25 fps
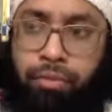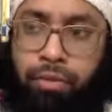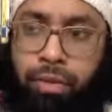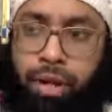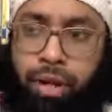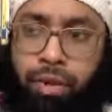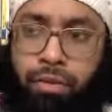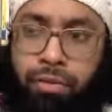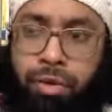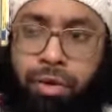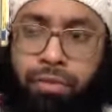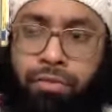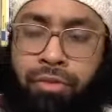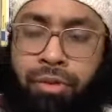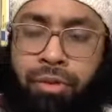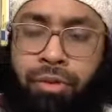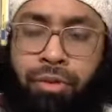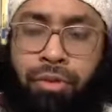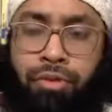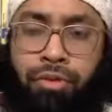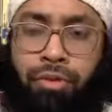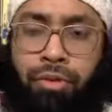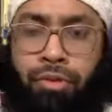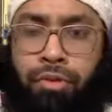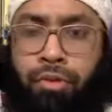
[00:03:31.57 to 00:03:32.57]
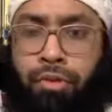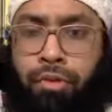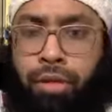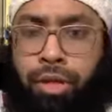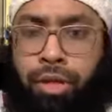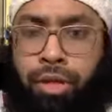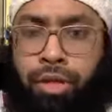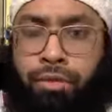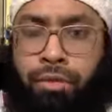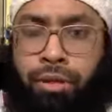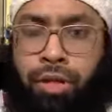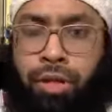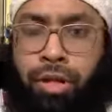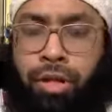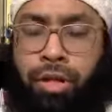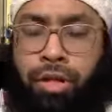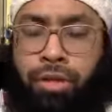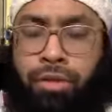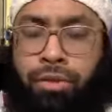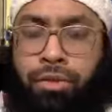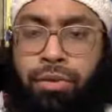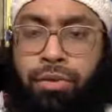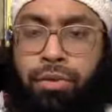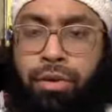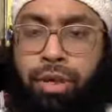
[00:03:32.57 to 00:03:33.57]
reference of the rulings related
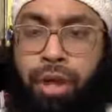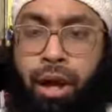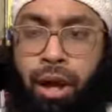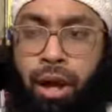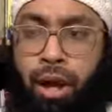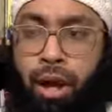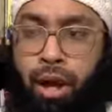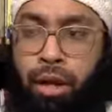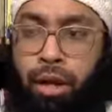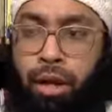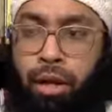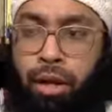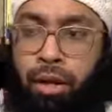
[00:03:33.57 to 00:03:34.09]
to zihar.